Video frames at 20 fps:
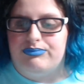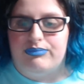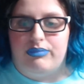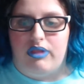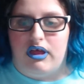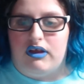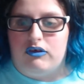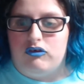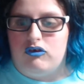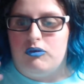
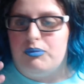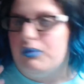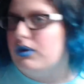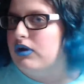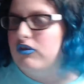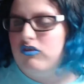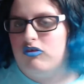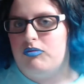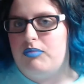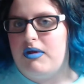super
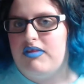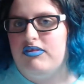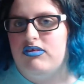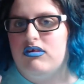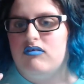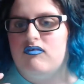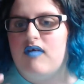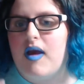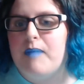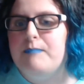
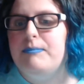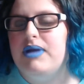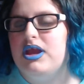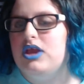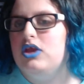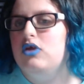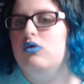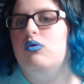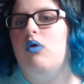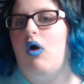expensive, but
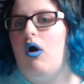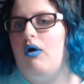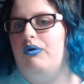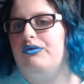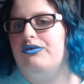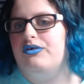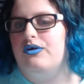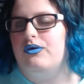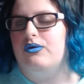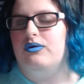you
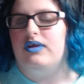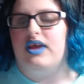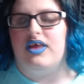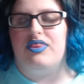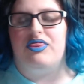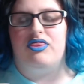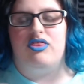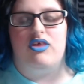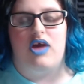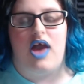also
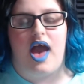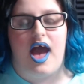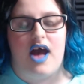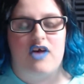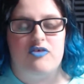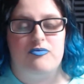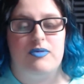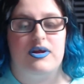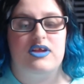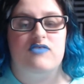get the
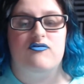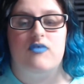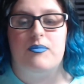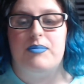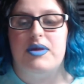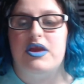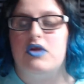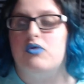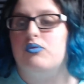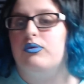aspect of it
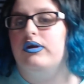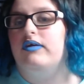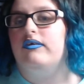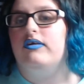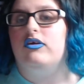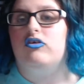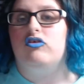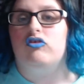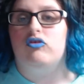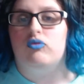being
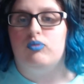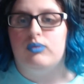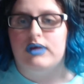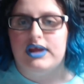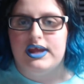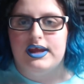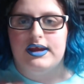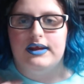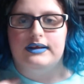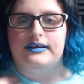really
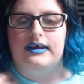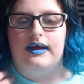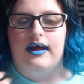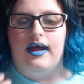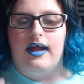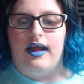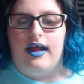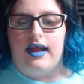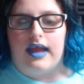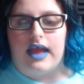sweet
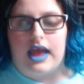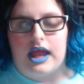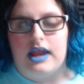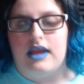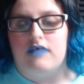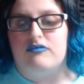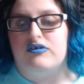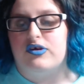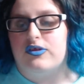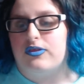and
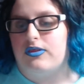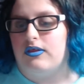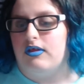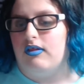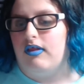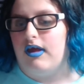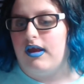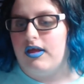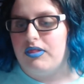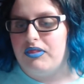everything
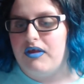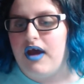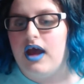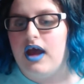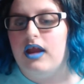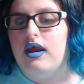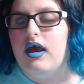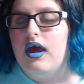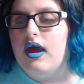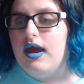like
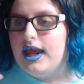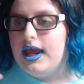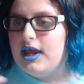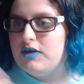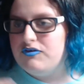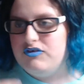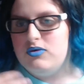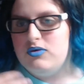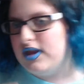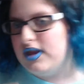that.
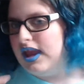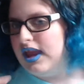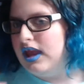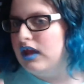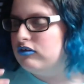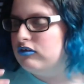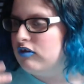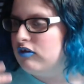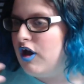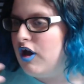If you
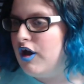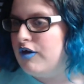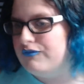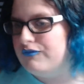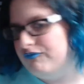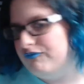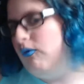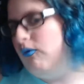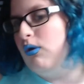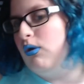can't
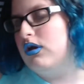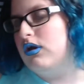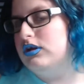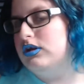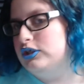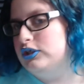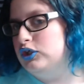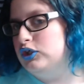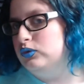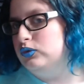
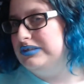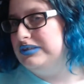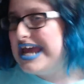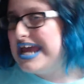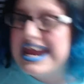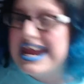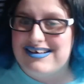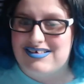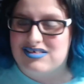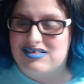afford to
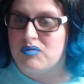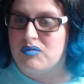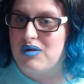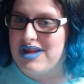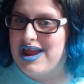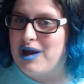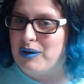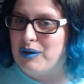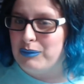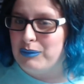take someone
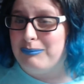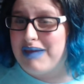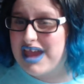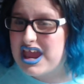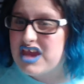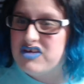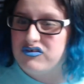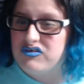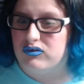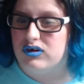out and
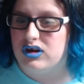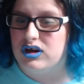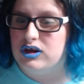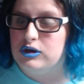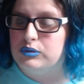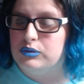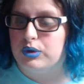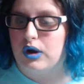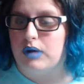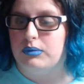pay for it,
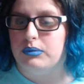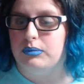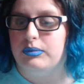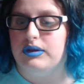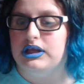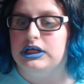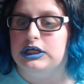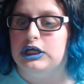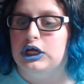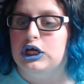you
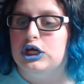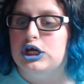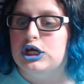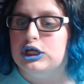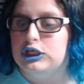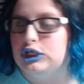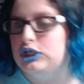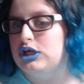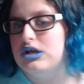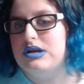probably
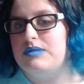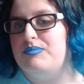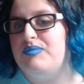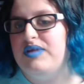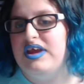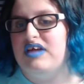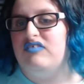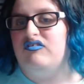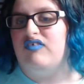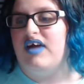shouldn't
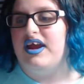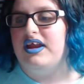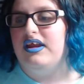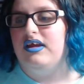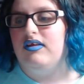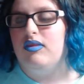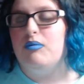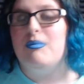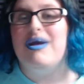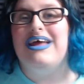be
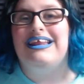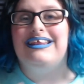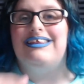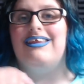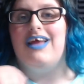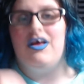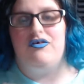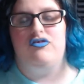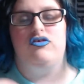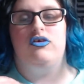inviting them
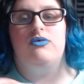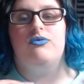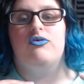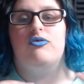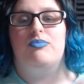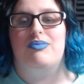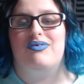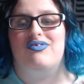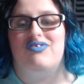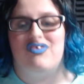unless you
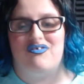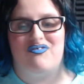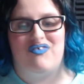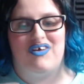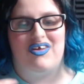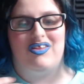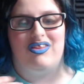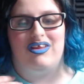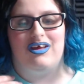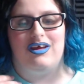
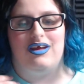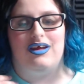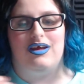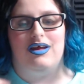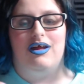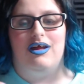specifically